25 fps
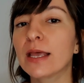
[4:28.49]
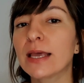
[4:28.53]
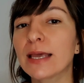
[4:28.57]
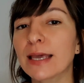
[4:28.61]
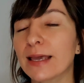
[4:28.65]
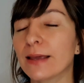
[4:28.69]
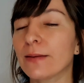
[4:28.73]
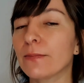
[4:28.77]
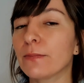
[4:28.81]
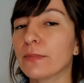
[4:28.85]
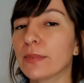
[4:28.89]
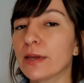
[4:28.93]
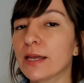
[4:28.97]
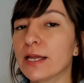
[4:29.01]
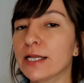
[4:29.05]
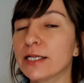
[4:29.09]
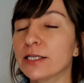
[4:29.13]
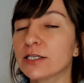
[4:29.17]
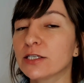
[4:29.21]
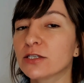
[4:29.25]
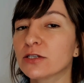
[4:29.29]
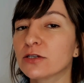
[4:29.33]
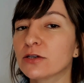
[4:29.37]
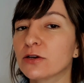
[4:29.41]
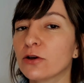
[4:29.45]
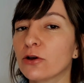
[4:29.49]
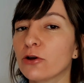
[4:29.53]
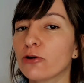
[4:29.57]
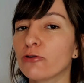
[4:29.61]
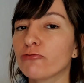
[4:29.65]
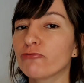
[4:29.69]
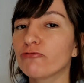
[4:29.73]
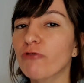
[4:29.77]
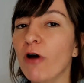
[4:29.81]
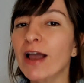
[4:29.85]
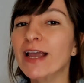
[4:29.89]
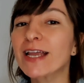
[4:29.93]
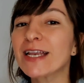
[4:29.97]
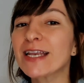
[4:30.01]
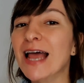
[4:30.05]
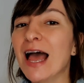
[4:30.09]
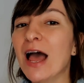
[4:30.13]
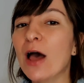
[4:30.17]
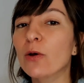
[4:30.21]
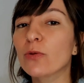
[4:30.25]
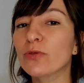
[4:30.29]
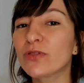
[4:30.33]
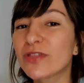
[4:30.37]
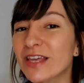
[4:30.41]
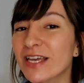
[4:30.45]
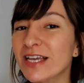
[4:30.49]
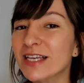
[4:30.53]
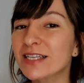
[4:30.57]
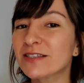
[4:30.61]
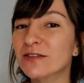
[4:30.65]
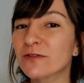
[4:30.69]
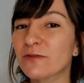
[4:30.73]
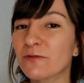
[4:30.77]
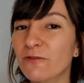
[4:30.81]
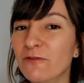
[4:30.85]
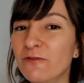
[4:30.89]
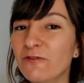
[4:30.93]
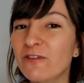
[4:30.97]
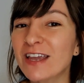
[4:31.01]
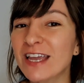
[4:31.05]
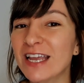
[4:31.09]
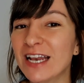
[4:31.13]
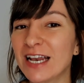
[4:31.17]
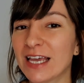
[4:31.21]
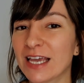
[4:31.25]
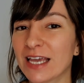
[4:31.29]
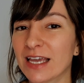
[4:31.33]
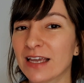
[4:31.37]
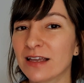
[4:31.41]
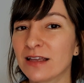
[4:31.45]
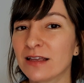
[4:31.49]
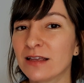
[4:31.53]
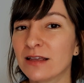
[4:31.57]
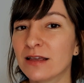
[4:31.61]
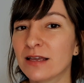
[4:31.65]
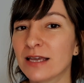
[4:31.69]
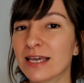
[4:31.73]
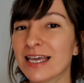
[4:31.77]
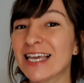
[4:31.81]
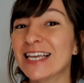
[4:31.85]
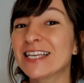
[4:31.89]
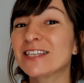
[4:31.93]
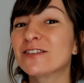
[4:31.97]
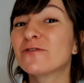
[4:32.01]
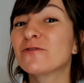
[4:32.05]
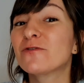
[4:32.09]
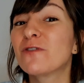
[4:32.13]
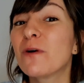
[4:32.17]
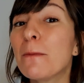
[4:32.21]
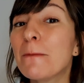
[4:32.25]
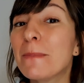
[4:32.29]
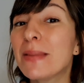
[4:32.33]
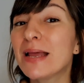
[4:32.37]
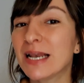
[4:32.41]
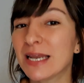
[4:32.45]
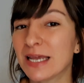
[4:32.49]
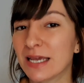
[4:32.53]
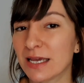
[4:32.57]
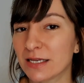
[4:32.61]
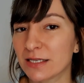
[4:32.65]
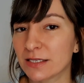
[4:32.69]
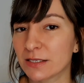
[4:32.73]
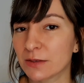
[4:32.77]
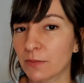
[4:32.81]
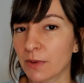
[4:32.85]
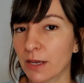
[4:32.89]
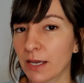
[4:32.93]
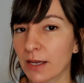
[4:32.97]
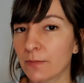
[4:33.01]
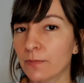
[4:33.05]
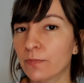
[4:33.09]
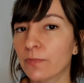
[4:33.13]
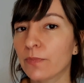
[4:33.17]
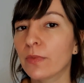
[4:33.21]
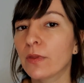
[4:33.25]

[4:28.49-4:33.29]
It means right now this feeling is familiar to me.